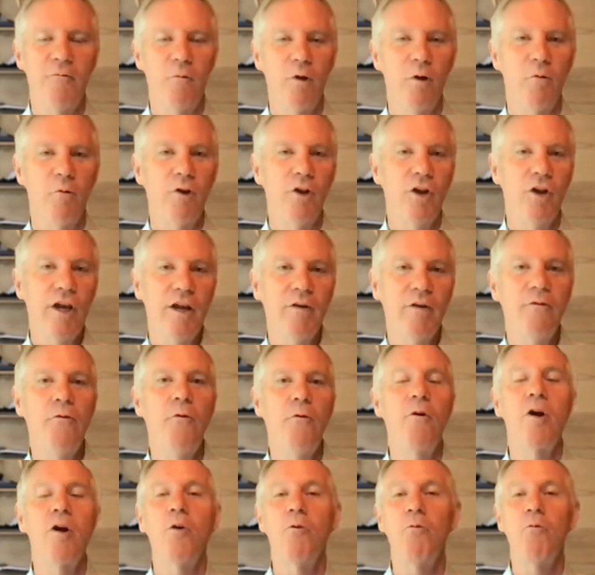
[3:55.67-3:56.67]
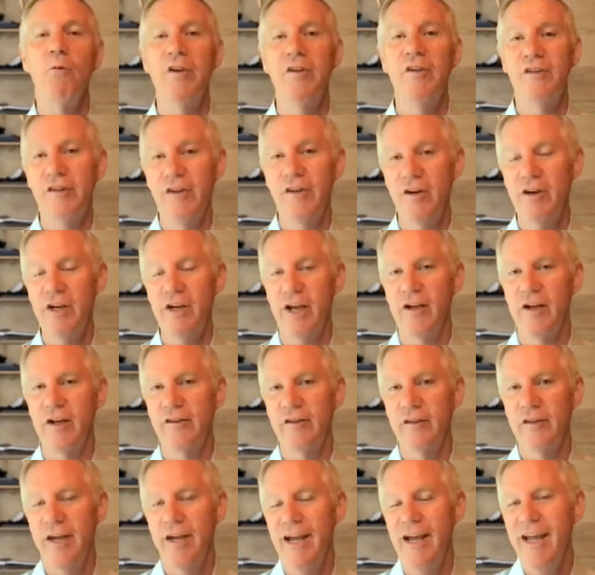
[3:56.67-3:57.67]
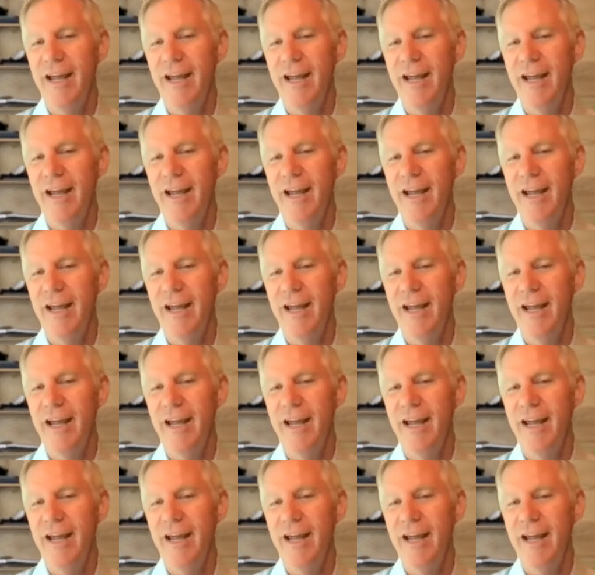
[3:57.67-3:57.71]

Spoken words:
where we're looking for resilience